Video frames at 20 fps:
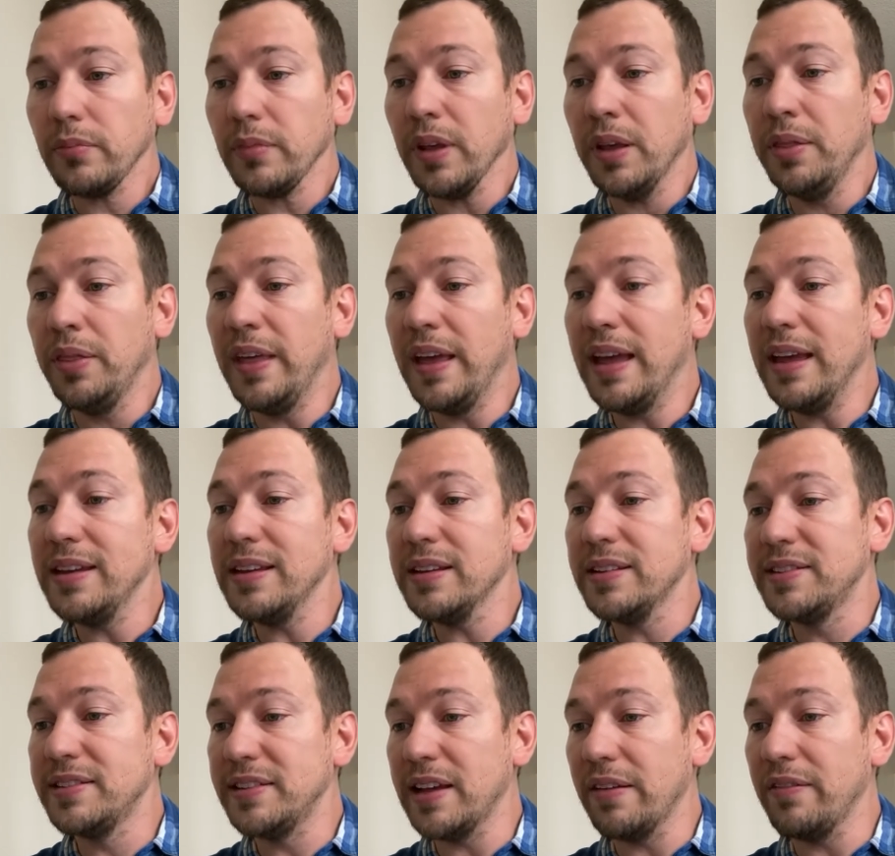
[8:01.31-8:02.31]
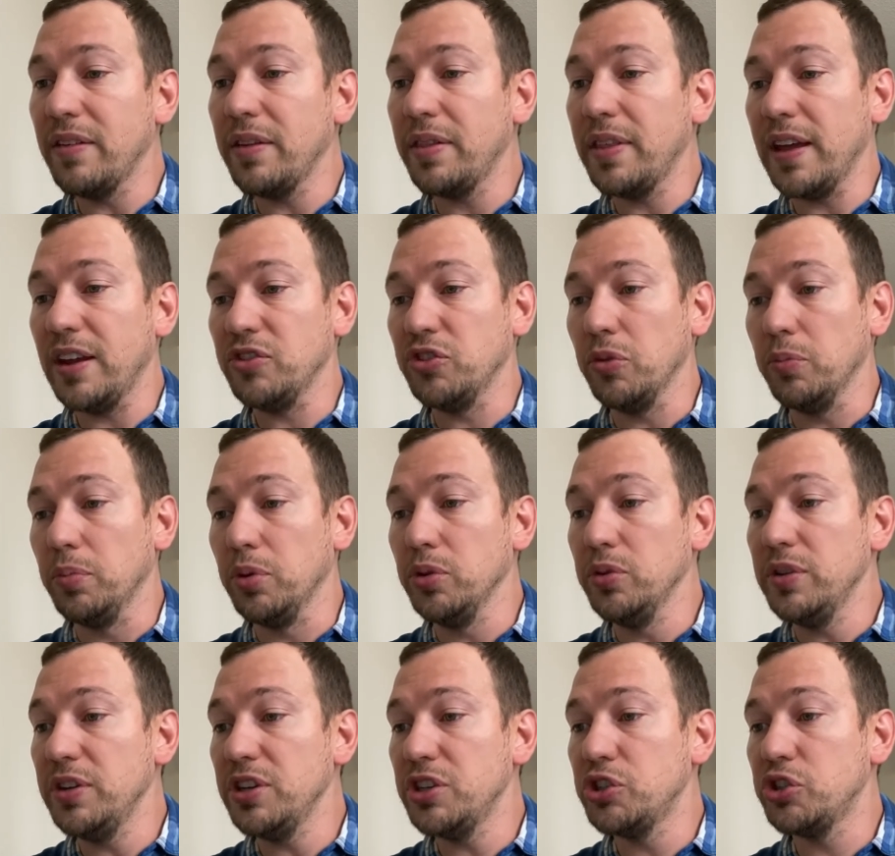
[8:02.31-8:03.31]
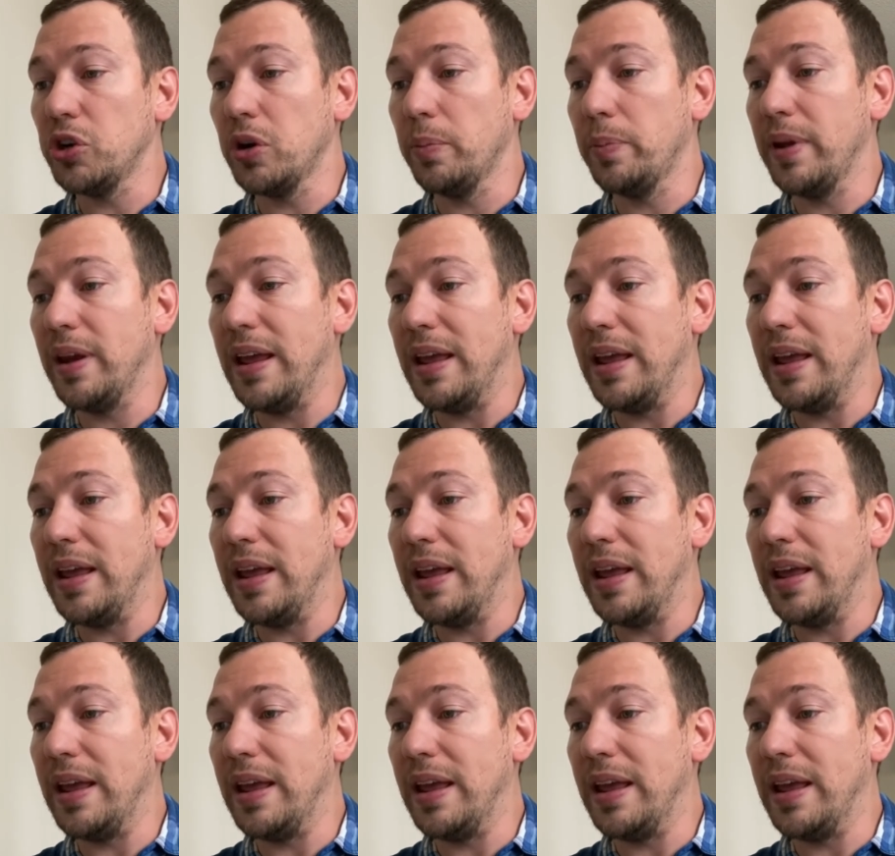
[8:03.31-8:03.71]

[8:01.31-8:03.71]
Then the seventh angel blew his trumpet,